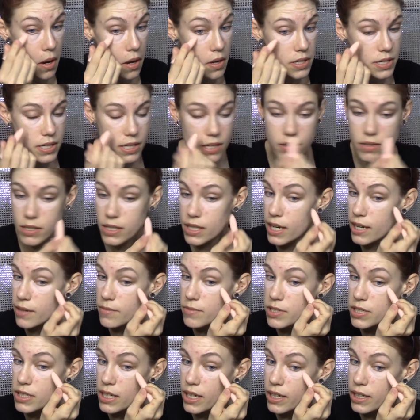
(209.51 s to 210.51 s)
So today I'm
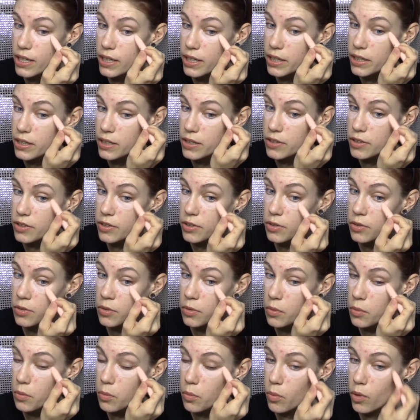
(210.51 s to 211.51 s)
just kind of going to
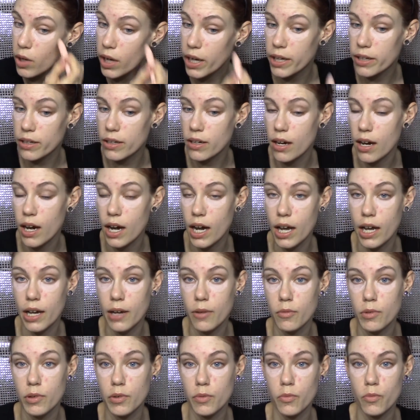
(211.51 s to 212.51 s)
do what I
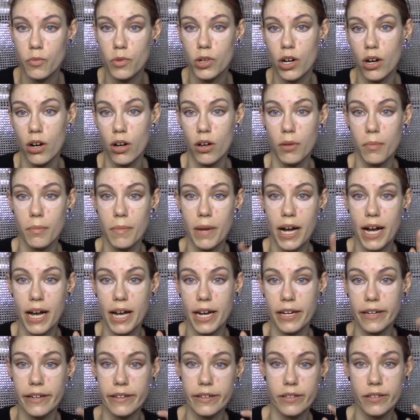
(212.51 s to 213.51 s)
would call
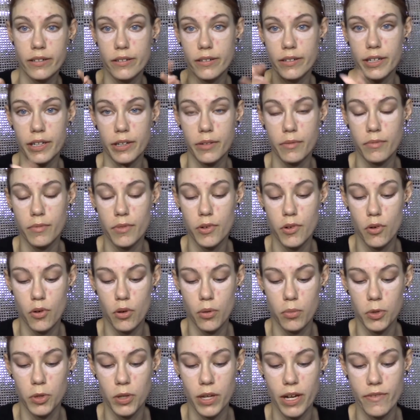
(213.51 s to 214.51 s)
my, you know,
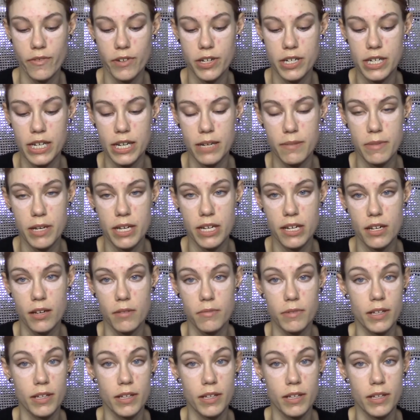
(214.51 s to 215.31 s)
normal everyday makeup.